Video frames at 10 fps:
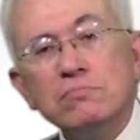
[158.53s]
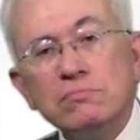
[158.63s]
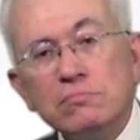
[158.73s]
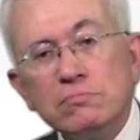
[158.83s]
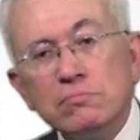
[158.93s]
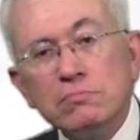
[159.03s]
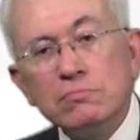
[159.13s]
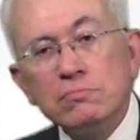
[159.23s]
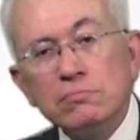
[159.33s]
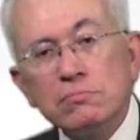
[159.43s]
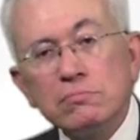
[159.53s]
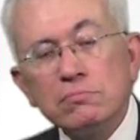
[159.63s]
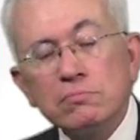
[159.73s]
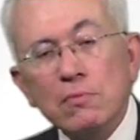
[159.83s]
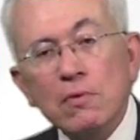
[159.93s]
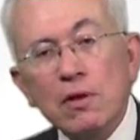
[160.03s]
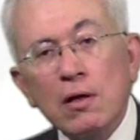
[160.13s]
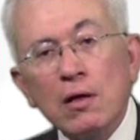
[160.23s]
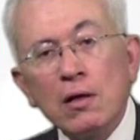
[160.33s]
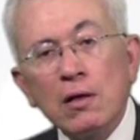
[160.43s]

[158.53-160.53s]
(no one is talking)